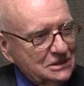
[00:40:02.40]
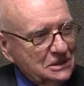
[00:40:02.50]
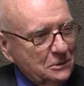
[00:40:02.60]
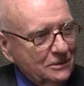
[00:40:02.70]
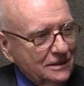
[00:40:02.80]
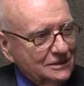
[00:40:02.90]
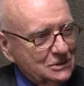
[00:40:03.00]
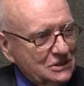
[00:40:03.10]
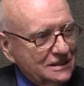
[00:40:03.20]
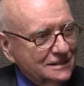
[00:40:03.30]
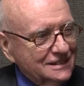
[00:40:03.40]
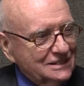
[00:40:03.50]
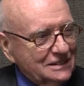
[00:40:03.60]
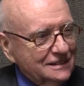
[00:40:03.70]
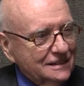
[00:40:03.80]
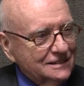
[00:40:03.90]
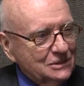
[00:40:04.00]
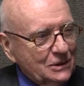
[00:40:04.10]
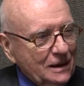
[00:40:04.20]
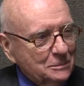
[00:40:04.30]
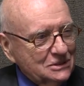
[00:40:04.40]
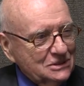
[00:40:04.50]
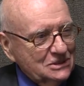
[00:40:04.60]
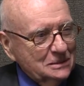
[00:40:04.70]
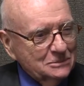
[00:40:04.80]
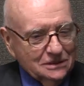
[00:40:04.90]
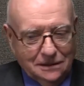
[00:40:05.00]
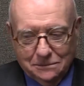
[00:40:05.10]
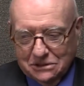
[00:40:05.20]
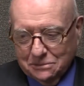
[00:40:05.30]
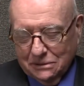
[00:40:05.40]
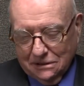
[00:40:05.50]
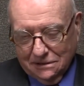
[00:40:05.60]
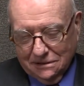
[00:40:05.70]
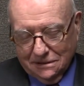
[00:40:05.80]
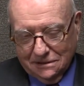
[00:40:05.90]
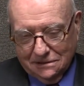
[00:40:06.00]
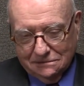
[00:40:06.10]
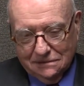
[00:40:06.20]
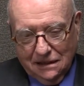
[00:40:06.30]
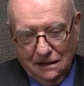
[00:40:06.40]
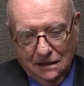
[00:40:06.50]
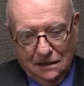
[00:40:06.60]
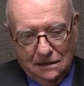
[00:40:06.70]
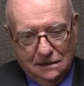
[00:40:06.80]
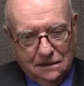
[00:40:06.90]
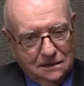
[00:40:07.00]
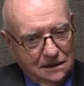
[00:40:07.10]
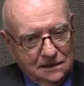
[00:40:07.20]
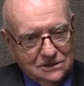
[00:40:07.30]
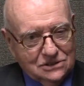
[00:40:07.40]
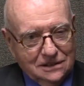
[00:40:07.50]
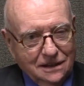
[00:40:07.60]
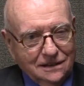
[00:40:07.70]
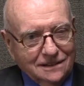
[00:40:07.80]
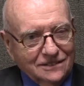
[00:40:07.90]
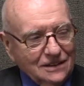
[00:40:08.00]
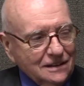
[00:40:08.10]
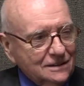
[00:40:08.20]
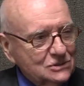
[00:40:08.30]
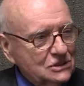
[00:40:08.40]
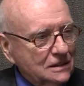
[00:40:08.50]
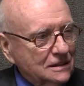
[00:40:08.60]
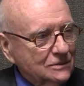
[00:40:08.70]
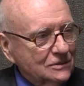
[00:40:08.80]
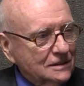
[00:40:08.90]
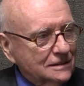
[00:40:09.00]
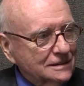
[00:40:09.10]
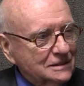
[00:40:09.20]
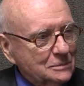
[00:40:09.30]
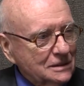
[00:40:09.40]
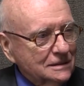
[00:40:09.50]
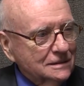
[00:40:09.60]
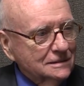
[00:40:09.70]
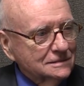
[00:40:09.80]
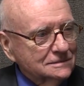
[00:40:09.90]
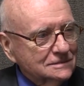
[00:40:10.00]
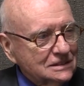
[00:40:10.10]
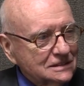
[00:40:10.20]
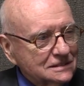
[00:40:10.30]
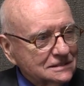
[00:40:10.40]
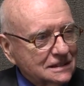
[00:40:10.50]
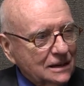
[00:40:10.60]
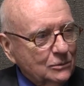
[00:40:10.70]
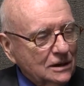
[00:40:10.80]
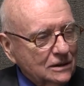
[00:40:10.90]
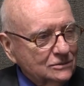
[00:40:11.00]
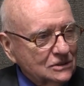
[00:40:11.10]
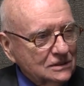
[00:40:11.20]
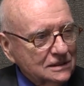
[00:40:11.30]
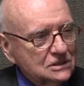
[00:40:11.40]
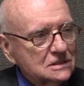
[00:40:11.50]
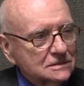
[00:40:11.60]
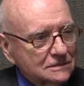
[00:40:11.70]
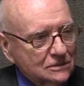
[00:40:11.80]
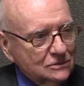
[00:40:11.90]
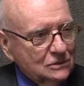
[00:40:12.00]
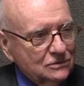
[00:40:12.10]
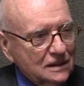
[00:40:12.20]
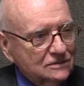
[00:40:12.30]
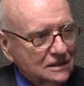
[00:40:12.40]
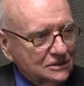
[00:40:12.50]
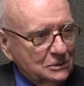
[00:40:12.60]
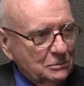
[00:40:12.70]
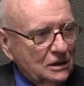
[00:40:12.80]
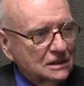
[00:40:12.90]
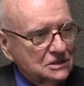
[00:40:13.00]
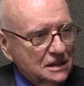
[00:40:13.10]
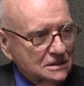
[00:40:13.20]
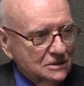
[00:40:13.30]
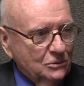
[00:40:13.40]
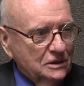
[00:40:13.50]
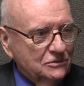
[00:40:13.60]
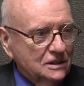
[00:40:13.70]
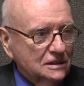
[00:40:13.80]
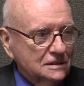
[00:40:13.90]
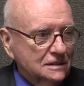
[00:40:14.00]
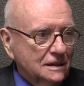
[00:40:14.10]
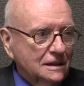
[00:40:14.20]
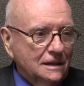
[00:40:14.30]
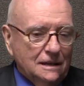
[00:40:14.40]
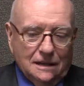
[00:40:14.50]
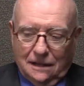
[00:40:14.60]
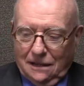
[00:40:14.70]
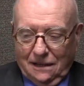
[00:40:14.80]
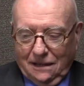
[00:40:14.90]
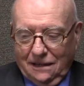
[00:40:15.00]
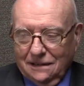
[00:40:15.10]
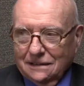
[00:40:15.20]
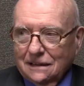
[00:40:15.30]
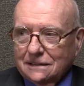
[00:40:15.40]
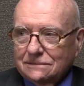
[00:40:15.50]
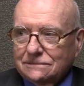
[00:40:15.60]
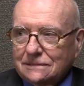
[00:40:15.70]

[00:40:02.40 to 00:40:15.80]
deal with those things, and they do happen sometimes. But nothing else that I can think of significantly. But I went over a list of over 500 projects that we've done, and I